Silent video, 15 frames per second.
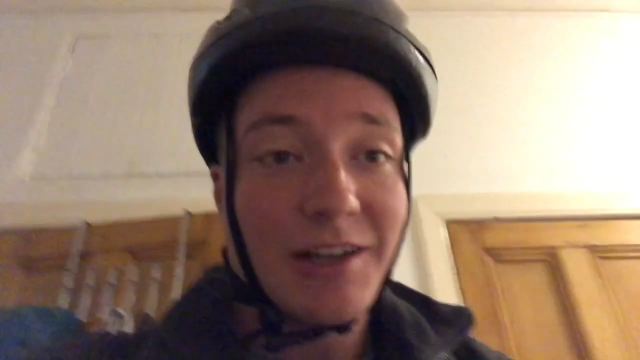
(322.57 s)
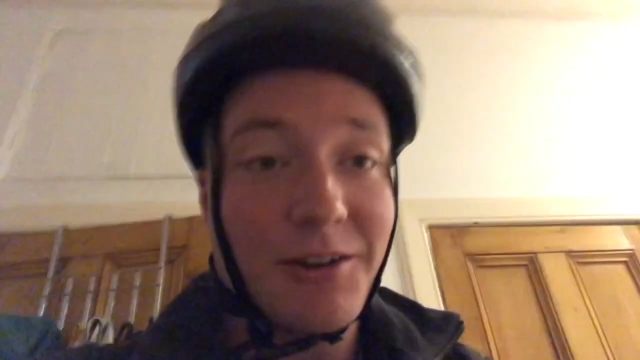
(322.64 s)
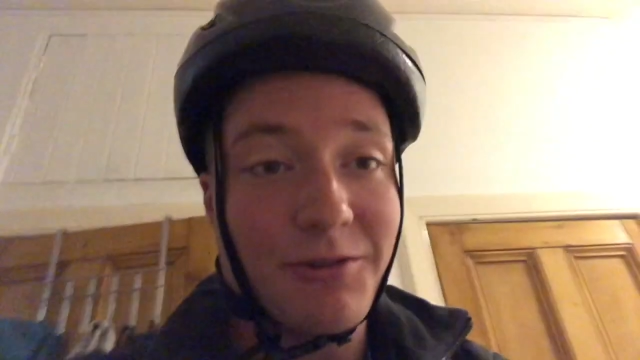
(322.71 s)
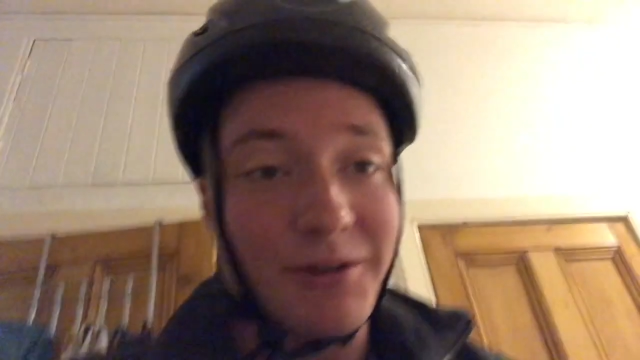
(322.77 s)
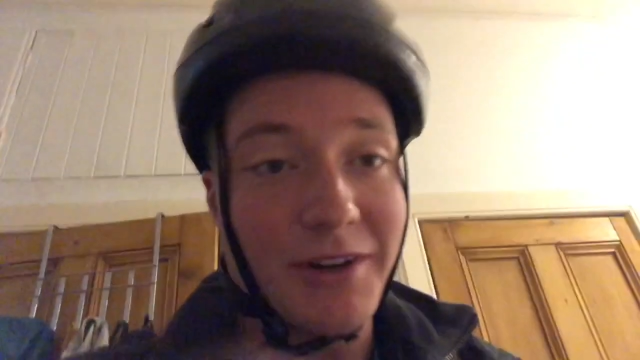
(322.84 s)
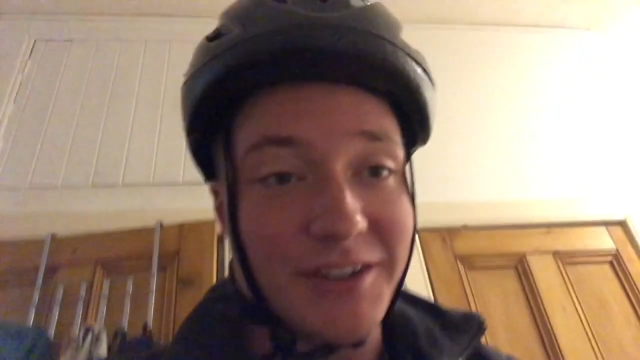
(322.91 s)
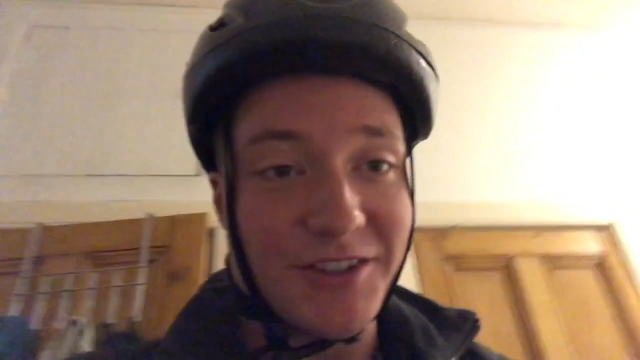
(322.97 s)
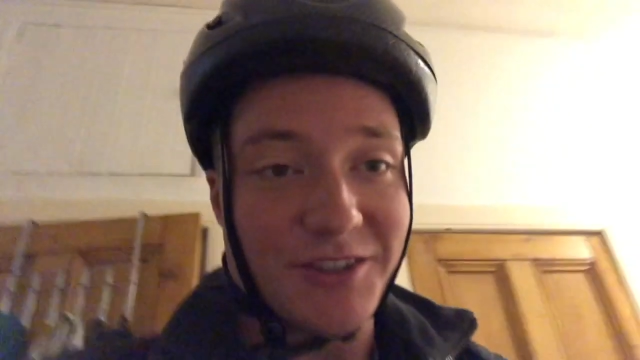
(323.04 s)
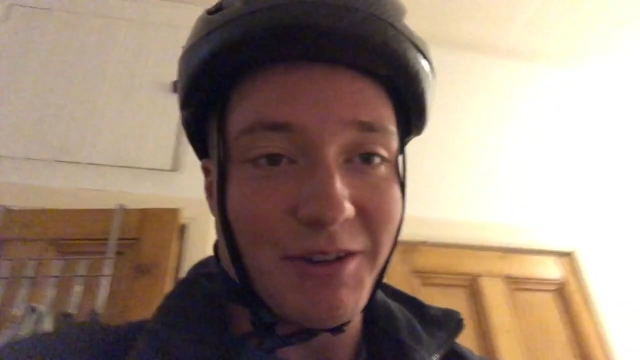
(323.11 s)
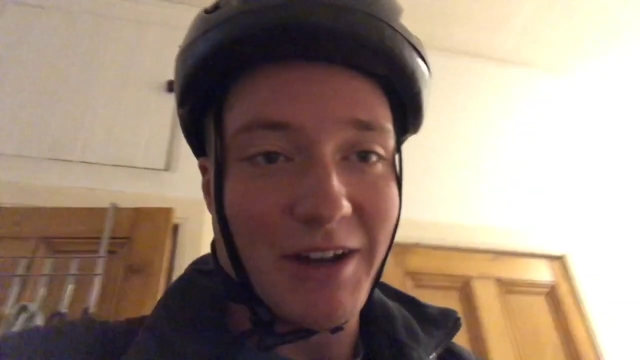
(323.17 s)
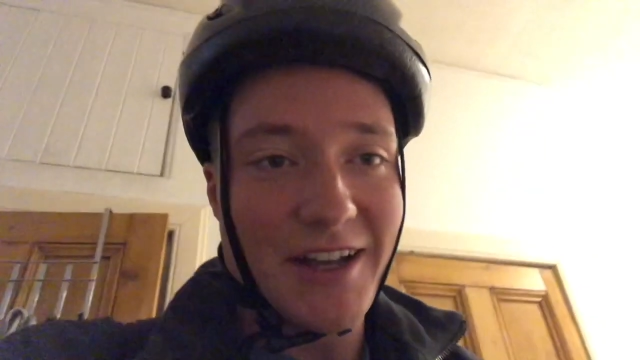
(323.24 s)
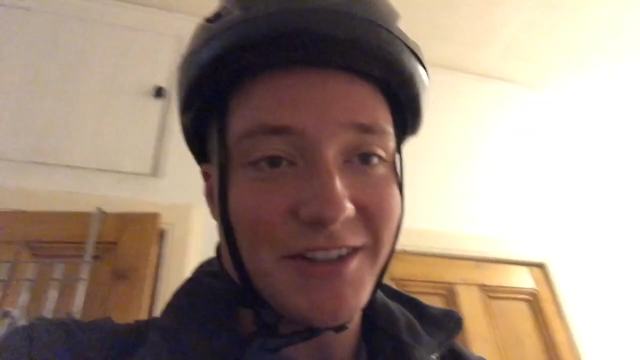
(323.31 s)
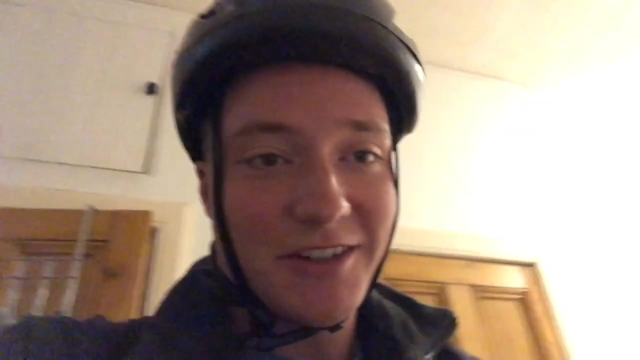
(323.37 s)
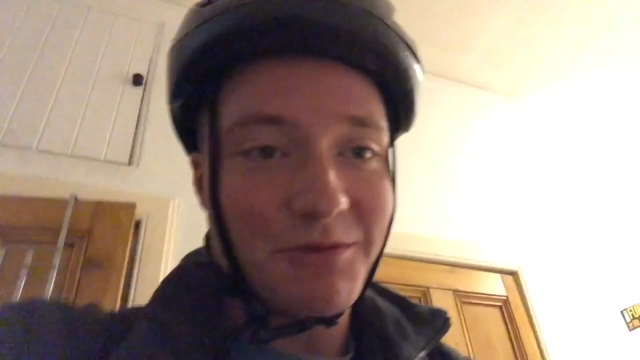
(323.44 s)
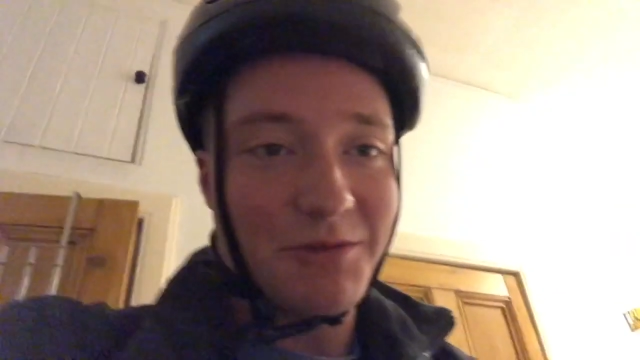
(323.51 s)
Right, so
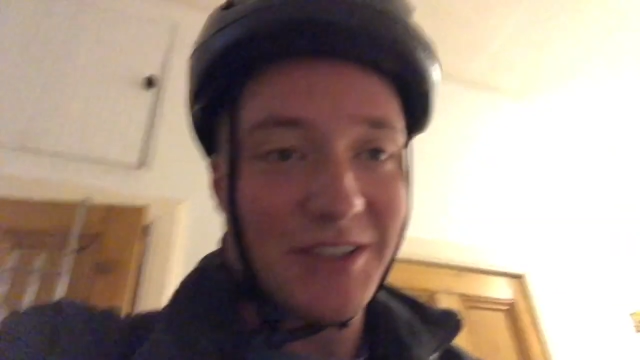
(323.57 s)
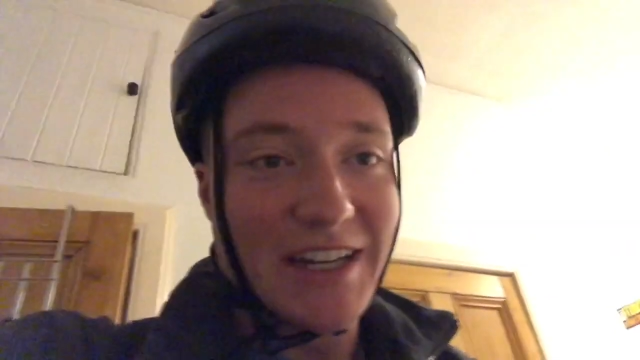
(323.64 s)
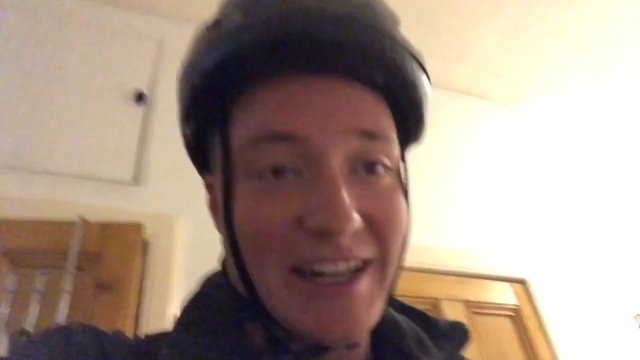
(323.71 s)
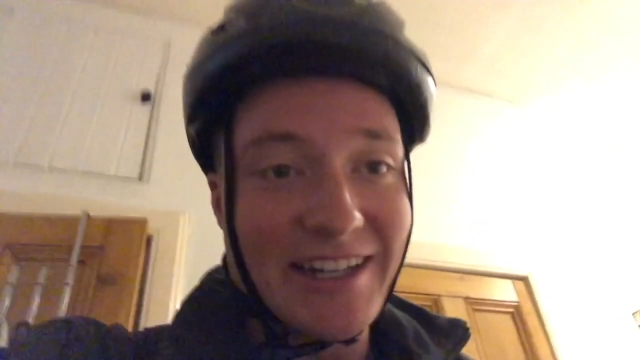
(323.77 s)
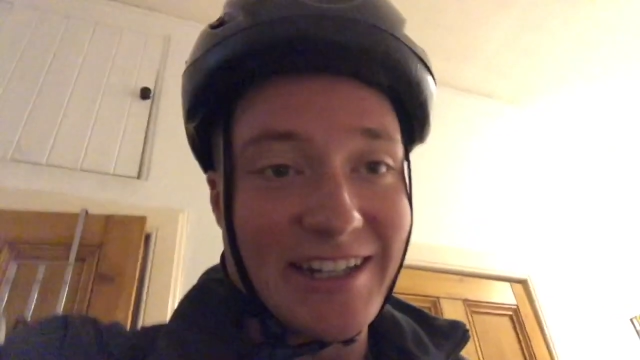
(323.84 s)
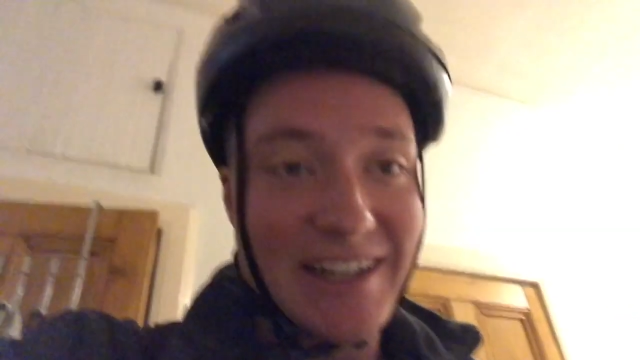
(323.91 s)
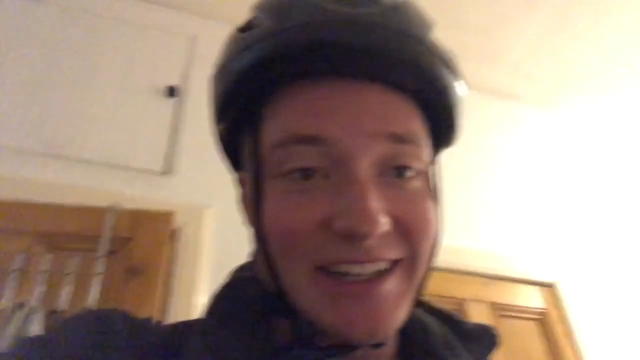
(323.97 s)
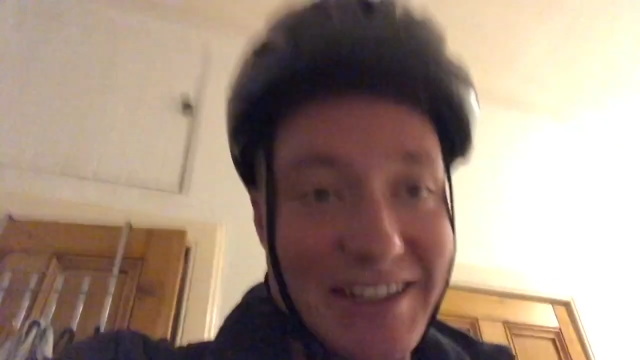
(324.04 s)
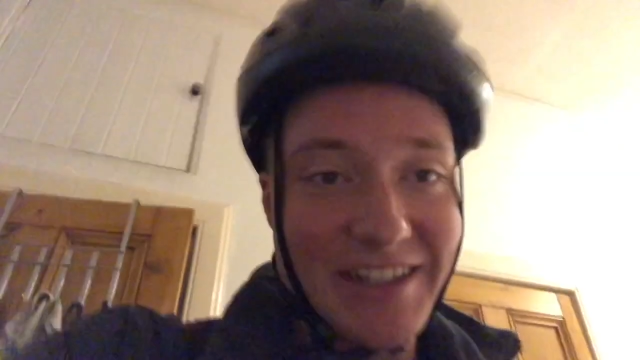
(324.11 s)
as I was getting in